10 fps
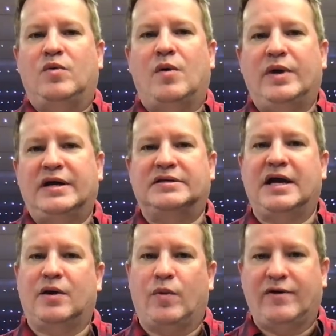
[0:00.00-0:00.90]
we can
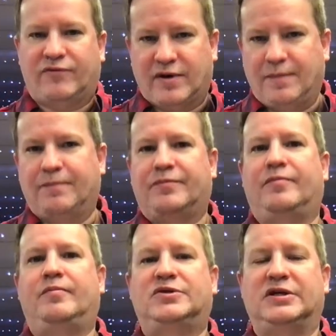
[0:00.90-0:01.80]
take away from
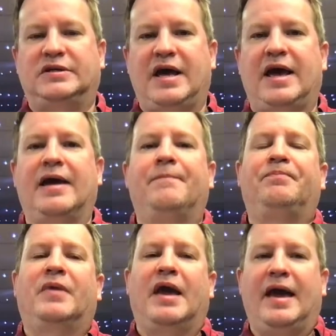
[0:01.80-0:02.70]
today,
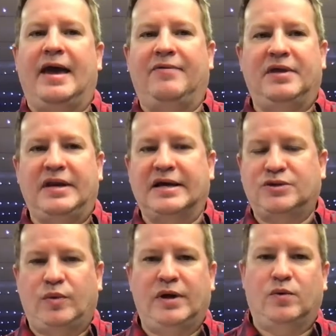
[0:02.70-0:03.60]
and the
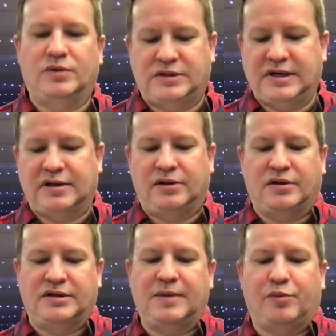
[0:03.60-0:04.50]
next week we'll dig a
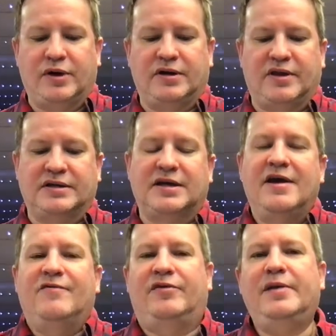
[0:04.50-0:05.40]
little deeper into this.
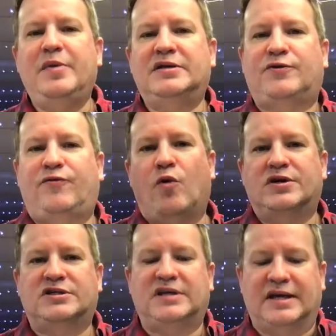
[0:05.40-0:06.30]
Philippians
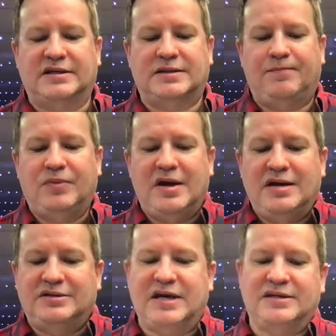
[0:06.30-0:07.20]
4:6
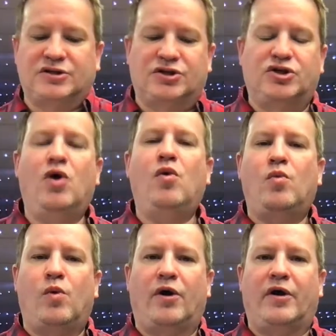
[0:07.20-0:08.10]
says, don't
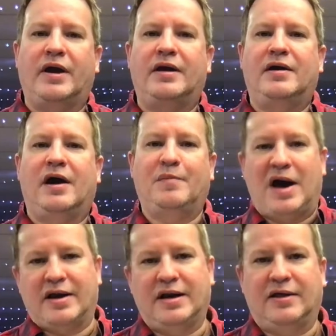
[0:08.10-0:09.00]
worry
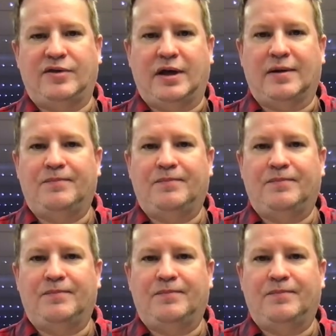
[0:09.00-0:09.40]
about anything.